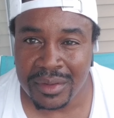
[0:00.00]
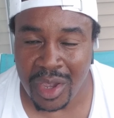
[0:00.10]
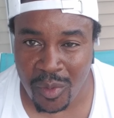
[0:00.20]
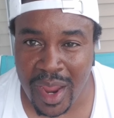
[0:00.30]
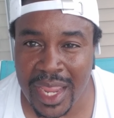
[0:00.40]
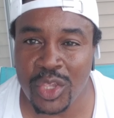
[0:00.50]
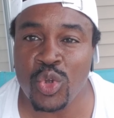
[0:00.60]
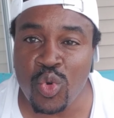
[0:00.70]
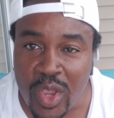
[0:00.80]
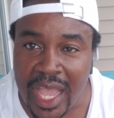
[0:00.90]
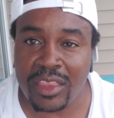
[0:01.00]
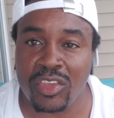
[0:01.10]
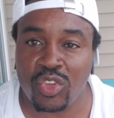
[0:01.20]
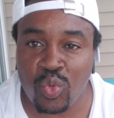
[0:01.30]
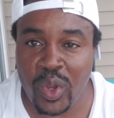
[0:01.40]
All right, you got to
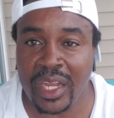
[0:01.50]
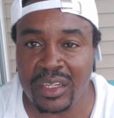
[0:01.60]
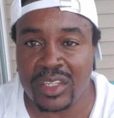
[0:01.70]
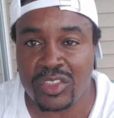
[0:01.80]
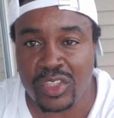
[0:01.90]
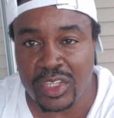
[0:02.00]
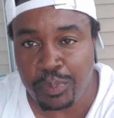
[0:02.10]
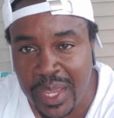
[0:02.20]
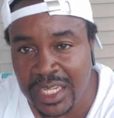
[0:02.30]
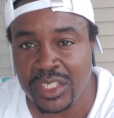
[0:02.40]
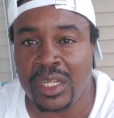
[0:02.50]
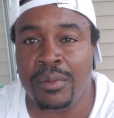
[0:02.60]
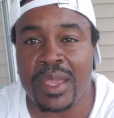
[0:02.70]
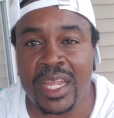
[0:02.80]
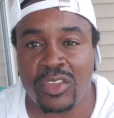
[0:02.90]
swing the
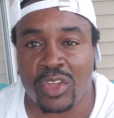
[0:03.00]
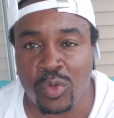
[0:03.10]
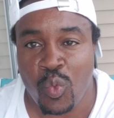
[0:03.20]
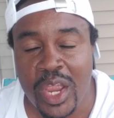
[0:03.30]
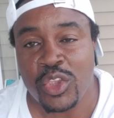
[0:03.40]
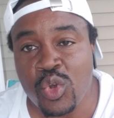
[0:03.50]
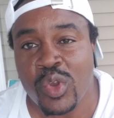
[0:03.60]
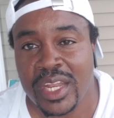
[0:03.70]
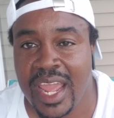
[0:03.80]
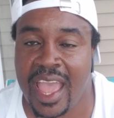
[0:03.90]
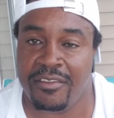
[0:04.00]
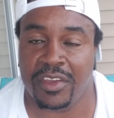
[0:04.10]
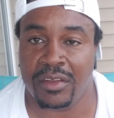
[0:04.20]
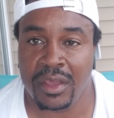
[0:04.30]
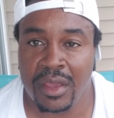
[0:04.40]
pendulum into where you can have
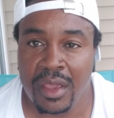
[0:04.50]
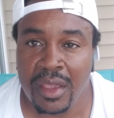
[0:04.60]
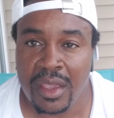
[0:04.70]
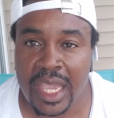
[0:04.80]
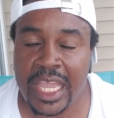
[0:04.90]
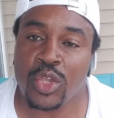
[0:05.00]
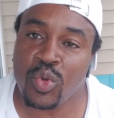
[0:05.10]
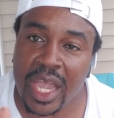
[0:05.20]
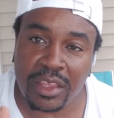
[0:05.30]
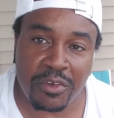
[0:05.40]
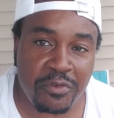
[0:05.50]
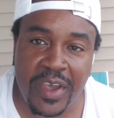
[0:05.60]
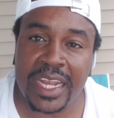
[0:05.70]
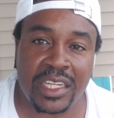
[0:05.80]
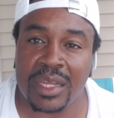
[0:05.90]
it. And you got to
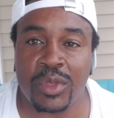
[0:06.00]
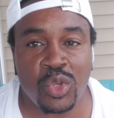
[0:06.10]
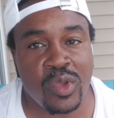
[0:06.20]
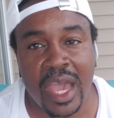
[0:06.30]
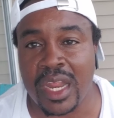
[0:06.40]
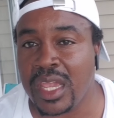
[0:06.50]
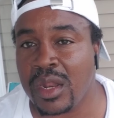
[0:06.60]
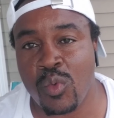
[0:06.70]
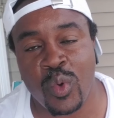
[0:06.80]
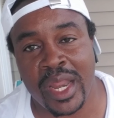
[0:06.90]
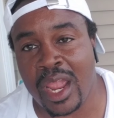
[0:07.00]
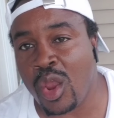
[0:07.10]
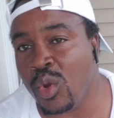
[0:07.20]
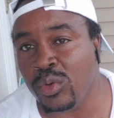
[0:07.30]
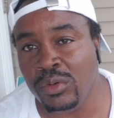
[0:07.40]
fight them and you got to hit them where they
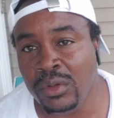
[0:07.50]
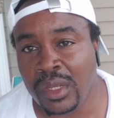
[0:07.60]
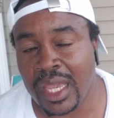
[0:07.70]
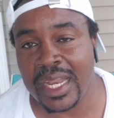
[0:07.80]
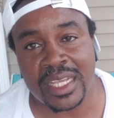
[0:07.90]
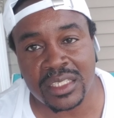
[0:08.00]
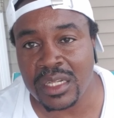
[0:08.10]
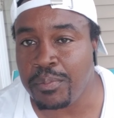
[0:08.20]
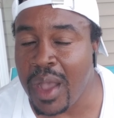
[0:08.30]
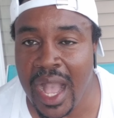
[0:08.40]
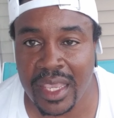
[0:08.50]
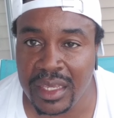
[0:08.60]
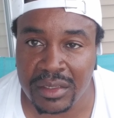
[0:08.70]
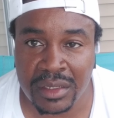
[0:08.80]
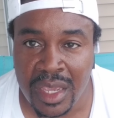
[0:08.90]
hurt. And that's in the
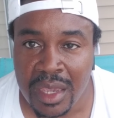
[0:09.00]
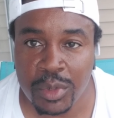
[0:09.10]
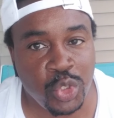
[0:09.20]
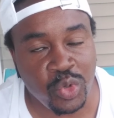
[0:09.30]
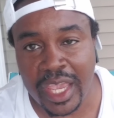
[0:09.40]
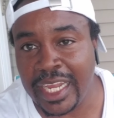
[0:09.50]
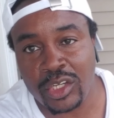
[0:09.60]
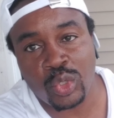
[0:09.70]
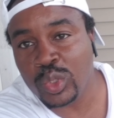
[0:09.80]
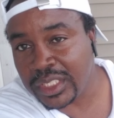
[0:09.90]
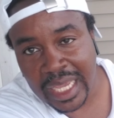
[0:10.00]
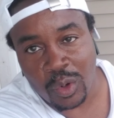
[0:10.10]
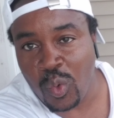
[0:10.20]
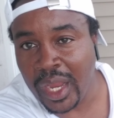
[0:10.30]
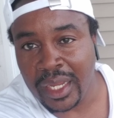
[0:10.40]
pockets. But you can't do it that
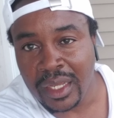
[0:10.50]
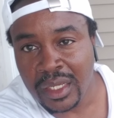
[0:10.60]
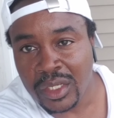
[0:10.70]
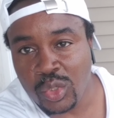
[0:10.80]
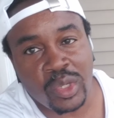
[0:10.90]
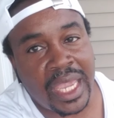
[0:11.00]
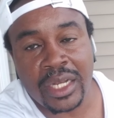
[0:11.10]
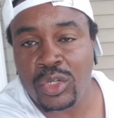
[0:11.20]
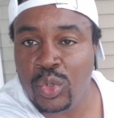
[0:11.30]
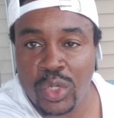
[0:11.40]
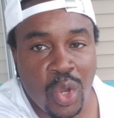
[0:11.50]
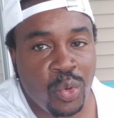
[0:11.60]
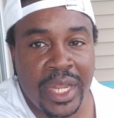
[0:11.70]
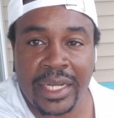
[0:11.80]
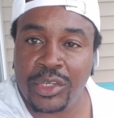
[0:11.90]
way. You can't do it
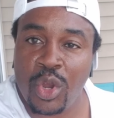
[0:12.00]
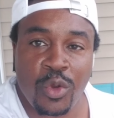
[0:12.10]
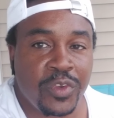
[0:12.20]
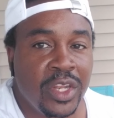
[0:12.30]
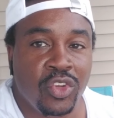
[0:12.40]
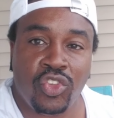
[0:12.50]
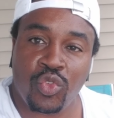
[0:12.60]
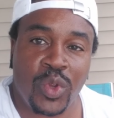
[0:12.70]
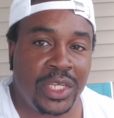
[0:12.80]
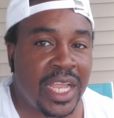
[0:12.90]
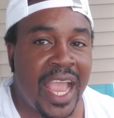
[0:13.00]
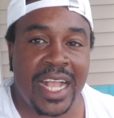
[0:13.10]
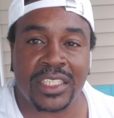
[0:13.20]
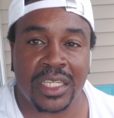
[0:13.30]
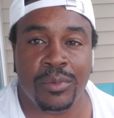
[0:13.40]
on their turf in the streets,
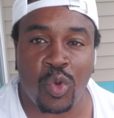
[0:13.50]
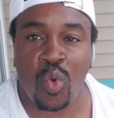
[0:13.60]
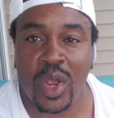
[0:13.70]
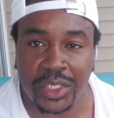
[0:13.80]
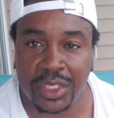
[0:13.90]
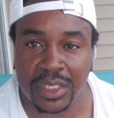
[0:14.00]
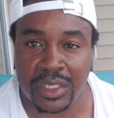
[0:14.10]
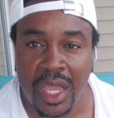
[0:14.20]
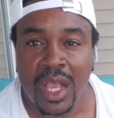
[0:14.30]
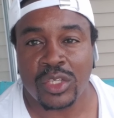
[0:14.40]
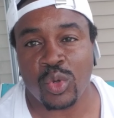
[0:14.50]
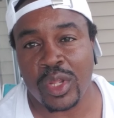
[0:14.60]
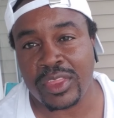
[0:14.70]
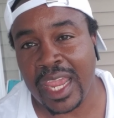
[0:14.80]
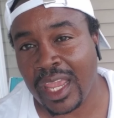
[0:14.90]
asking them questions so
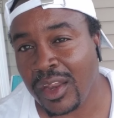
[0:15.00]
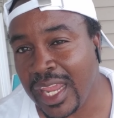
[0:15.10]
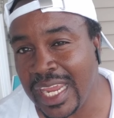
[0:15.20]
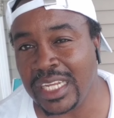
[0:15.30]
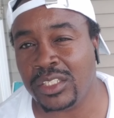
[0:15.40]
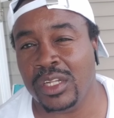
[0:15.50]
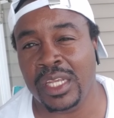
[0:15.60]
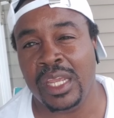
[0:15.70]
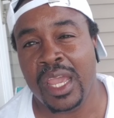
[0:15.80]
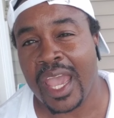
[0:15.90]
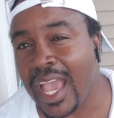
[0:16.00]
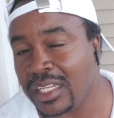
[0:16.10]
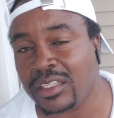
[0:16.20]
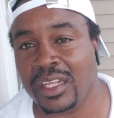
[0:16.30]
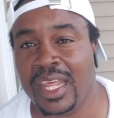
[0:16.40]
that they could easily
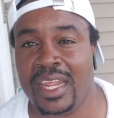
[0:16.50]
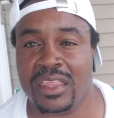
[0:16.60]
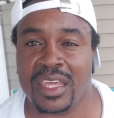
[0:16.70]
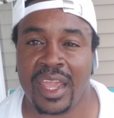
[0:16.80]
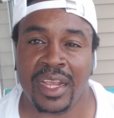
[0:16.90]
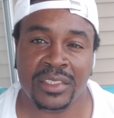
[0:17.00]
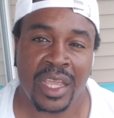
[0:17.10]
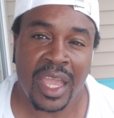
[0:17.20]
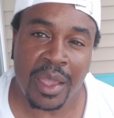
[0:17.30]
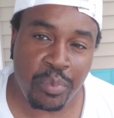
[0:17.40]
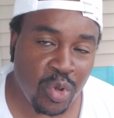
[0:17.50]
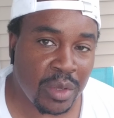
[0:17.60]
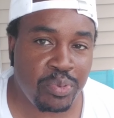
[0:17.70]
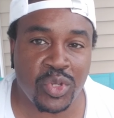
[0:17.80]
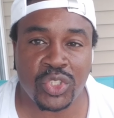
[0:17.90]
escalate things and pull a
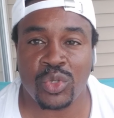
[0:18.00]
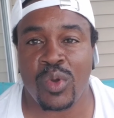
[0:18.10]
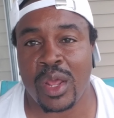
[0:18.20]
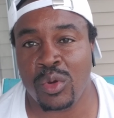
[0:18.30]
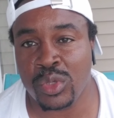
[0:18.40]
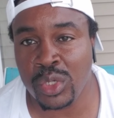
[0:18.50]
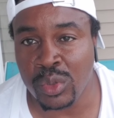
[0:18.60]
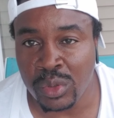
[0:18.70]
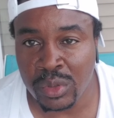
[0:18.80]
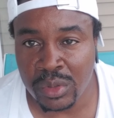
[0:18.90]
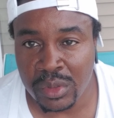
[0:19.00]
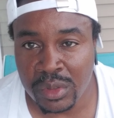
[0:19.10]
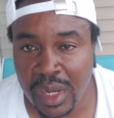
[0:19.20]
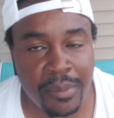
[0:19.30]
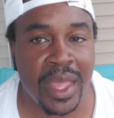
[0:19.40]
pistol out on you.
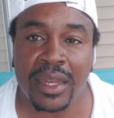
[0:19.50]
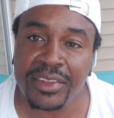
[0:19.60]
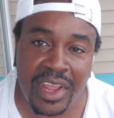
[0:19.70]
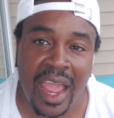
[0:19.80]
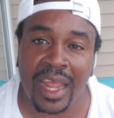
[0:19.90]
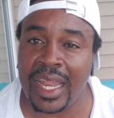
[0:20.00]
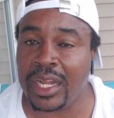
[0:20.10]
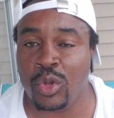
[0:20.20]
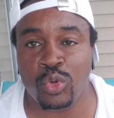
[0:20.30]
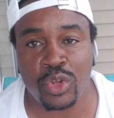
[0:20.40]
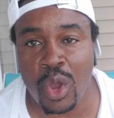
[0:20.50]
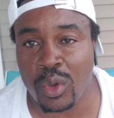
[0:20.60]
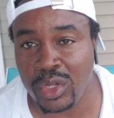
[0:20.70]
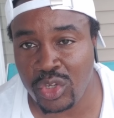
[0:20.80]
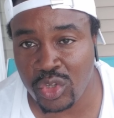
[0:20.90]
I'm not dying like no dog
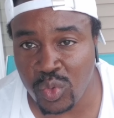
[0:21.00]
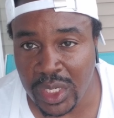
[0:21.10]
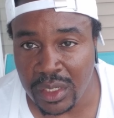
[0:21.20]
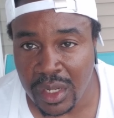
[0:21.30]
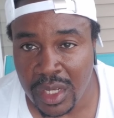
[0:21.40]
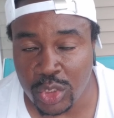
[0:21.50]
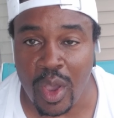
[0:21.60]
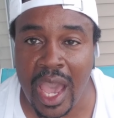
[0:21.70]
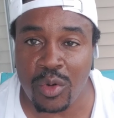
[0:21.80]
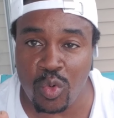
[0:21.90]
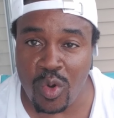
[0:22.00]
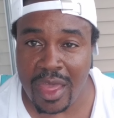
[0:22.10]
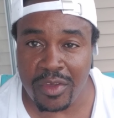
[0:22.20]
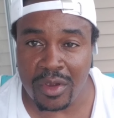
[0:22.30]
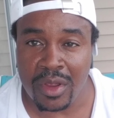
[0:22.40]
in the street. So I'd
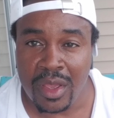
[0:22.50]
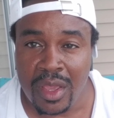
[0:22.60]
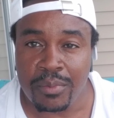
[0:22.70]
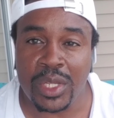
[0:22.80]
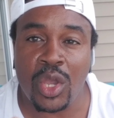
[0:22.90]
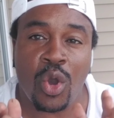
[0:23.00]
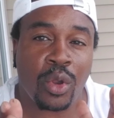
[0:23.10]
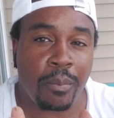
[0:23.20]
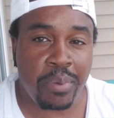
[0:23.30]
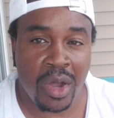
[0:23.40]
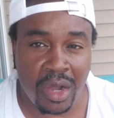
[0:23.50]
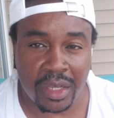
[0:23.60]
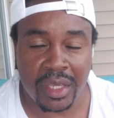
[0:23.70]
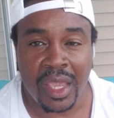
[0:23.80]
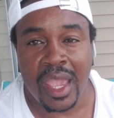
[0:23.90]
rather be called a
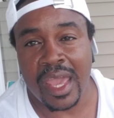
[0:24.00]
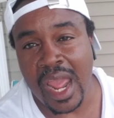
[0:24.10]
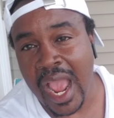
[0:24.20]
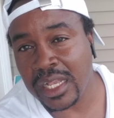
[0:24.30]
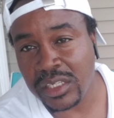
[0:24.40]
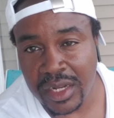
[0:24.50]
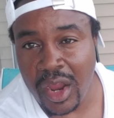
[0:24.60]
punk and answer